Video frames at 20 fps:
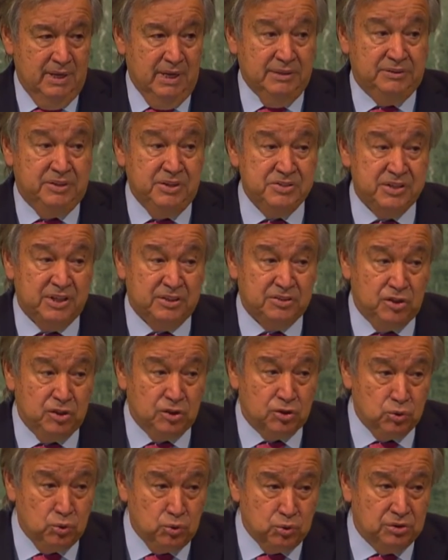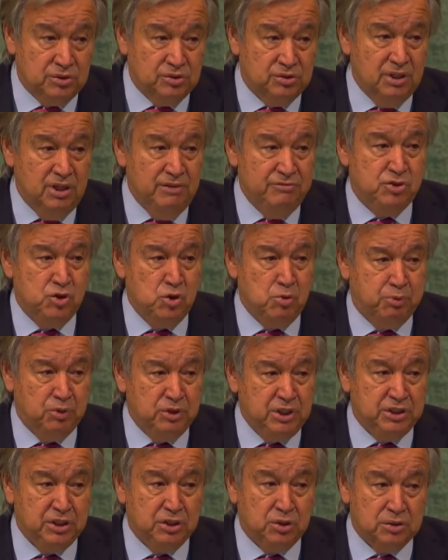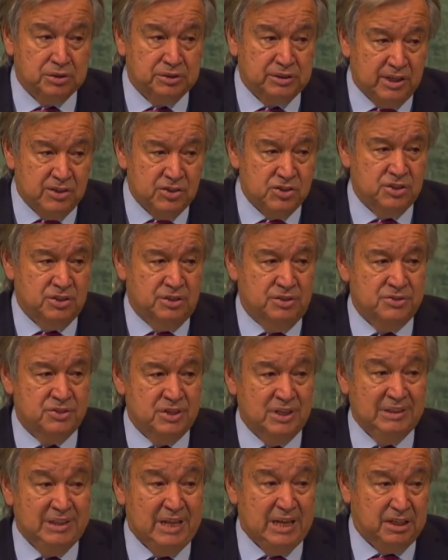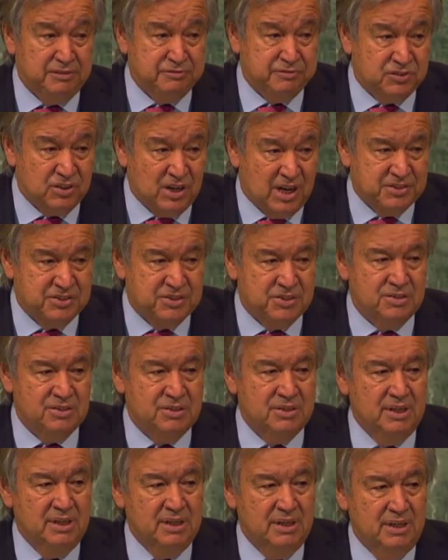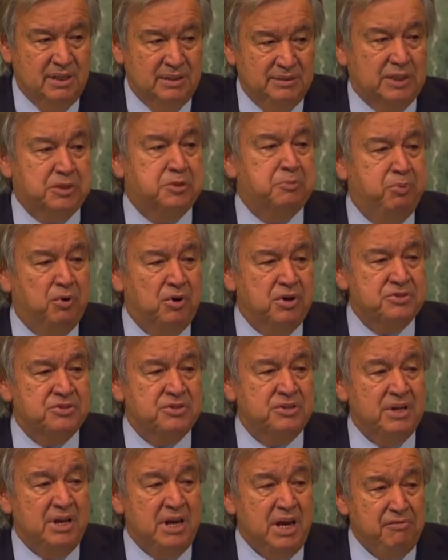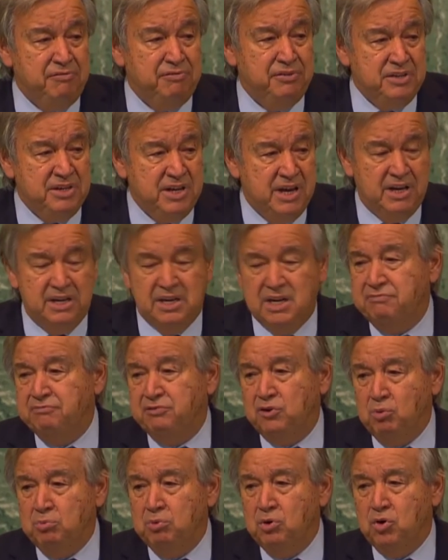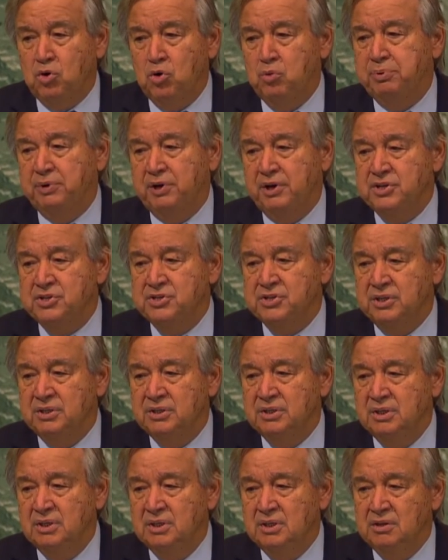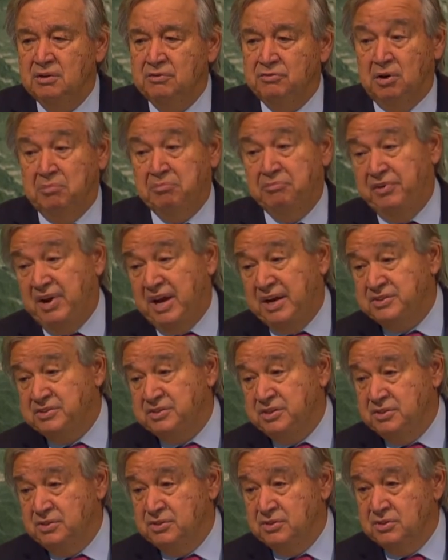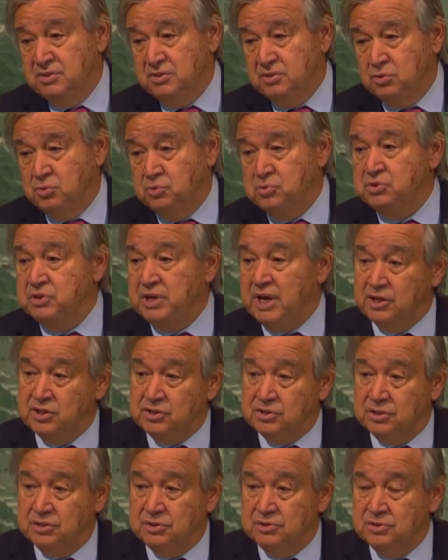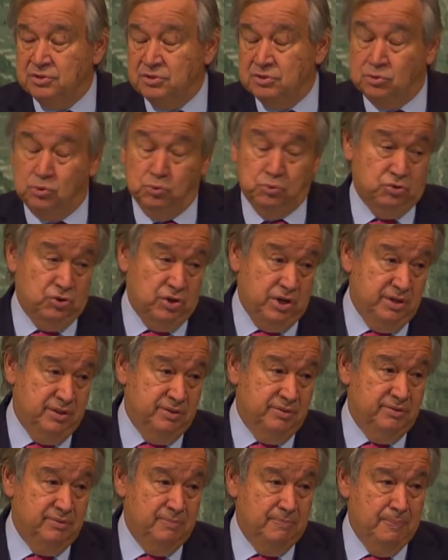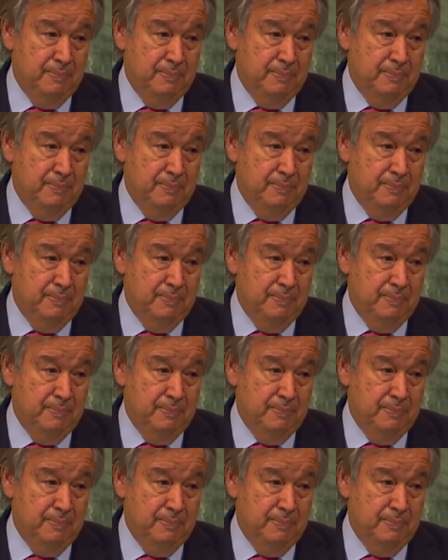It is at the root of geopolitical tensions and lack of trust that poison every area of global cooperation, from vaccines to sanctions to trade.